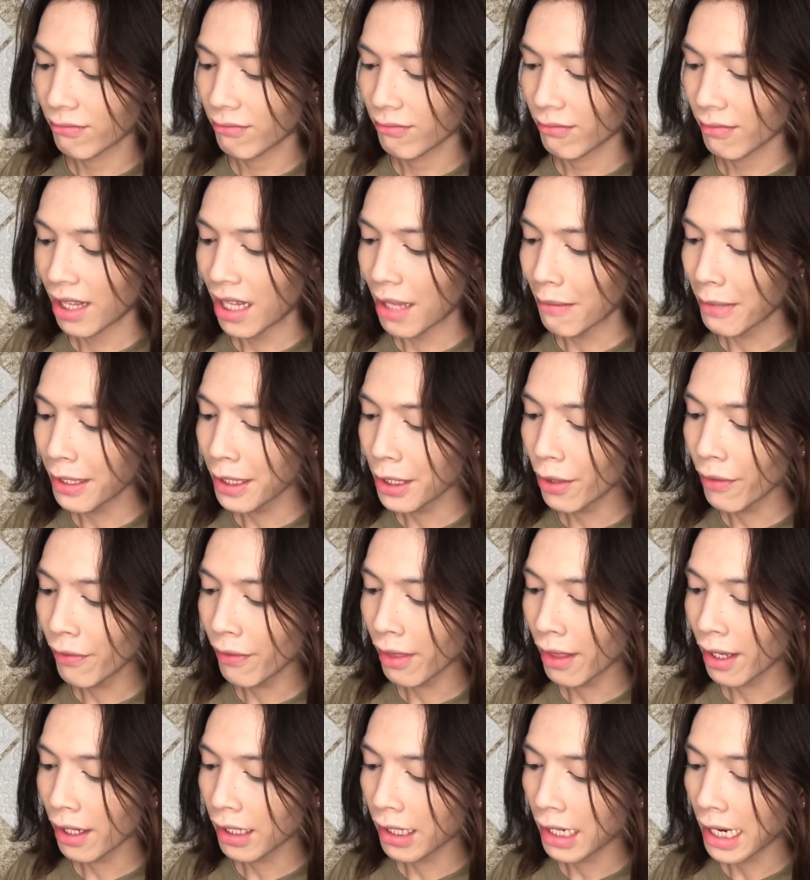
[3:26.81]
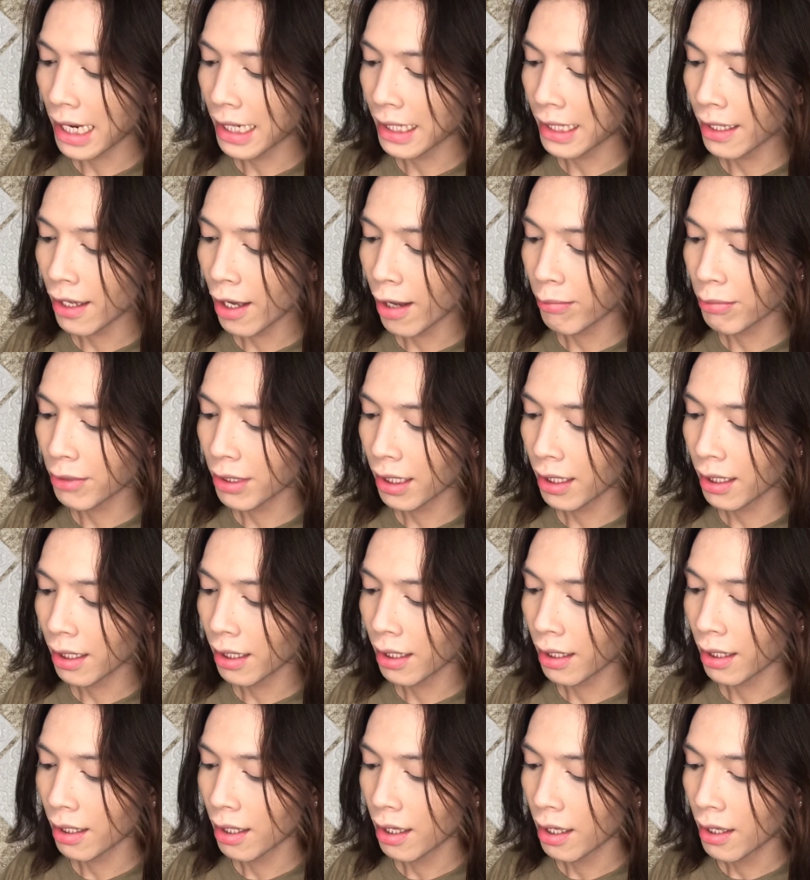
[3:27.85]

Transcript: Let me know if there are any optical